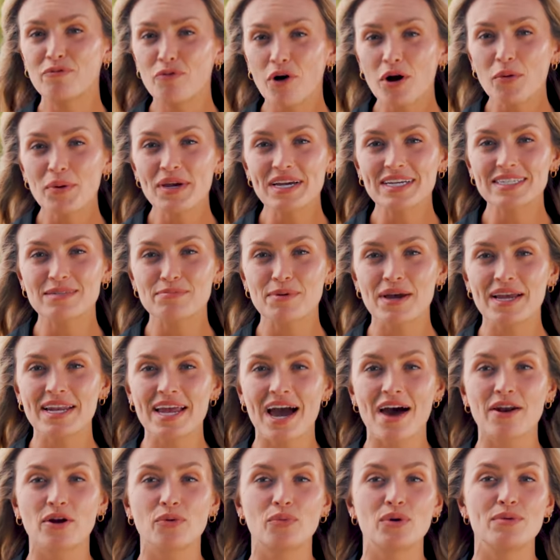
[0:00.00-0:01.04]
Before we explain
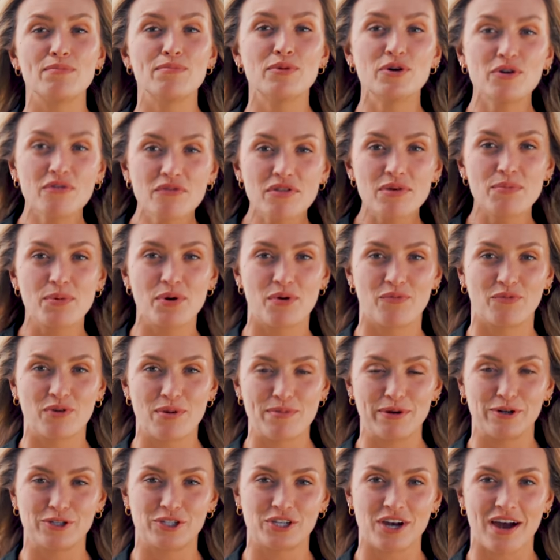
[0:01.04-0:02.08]
how to remove the boom
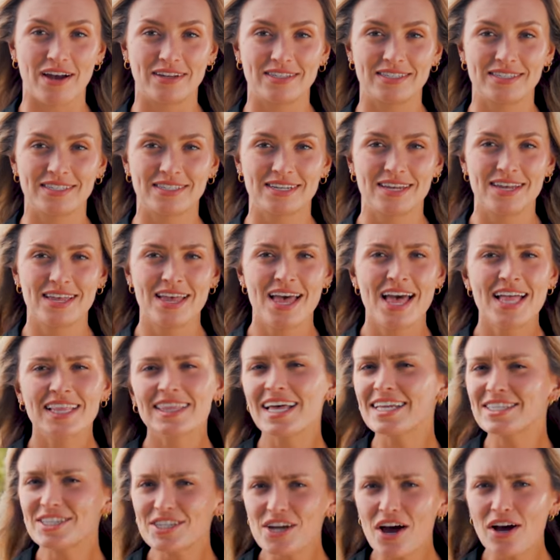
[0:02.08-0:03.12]
from your shots,
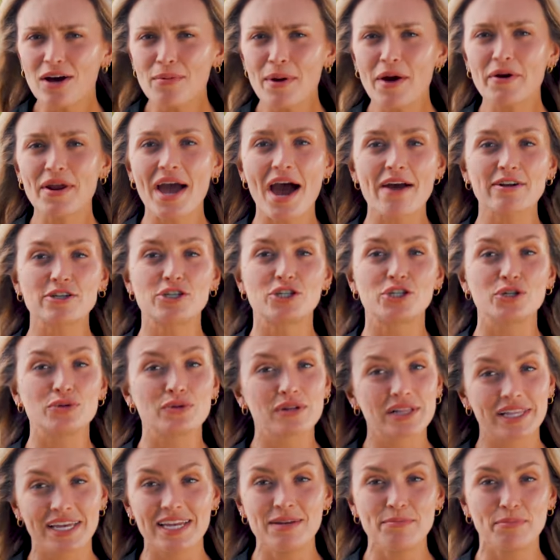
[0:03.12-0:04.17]
let's talk about how to shoot
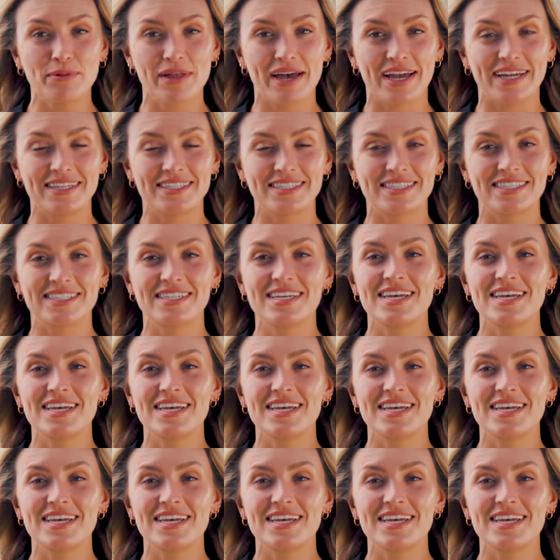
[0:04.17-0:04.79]
clean plates